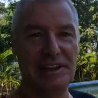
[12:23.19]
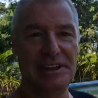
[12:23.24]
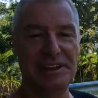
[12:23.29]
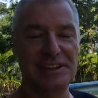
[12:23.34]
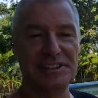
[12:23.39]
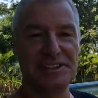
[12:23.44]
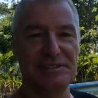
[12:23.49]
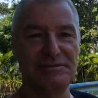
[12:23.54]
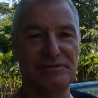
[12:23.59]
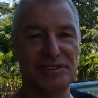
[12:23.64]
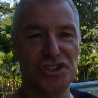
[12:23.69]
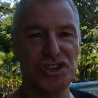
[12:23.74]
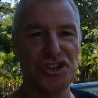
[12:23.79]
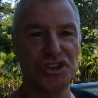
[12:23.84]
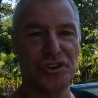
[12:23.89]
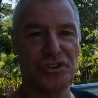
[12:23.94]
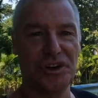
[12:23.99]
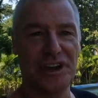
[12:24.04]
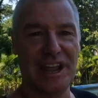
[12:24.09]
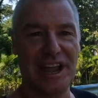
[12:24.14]
He is a
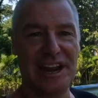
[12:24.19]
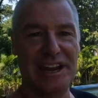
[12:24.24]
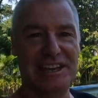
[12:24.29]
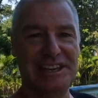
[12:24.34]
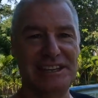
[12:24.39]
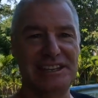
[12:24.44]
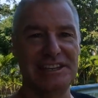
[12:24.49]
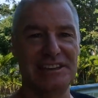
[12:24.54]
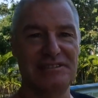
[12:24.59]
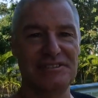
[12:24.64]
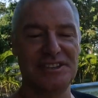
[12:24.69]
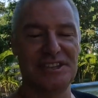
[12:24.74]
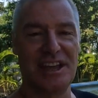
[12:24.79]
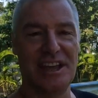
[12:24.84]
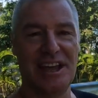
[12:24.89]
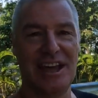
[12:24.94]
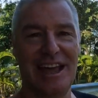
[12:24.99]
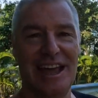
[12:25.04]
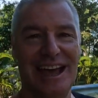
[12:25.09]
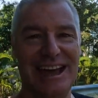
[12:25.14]
visionary, and he gives
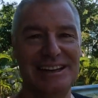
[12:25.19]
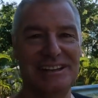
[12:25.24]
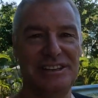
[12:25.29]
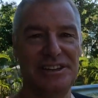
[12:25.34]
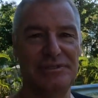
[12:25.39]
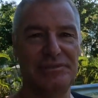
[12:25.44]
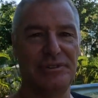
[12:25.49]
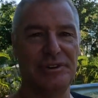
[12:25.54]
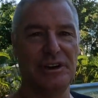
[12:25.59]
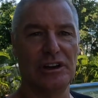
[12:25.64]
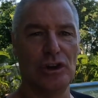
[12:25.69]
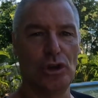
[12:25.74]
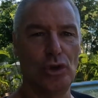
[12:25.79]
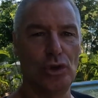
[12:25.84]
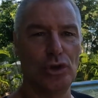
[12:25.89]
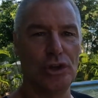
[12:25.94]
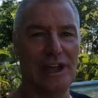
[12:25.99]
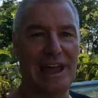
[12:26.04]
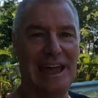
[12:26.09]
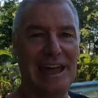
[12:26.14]
a different
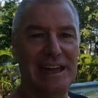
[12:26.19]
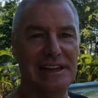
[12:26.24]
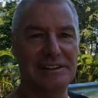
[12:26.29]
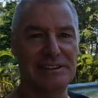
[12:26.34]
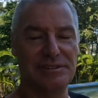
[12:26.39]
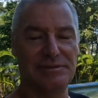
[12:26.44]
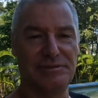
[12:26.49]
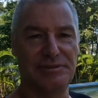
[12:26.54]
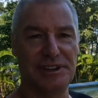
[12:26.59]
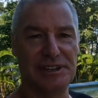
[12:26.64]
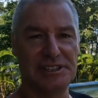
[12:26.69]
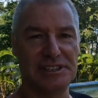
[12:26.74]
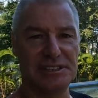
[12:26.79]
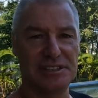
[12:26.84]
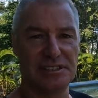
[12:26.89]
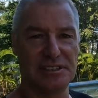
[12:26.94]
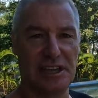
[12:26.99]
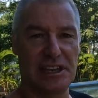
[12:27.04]
look at defences.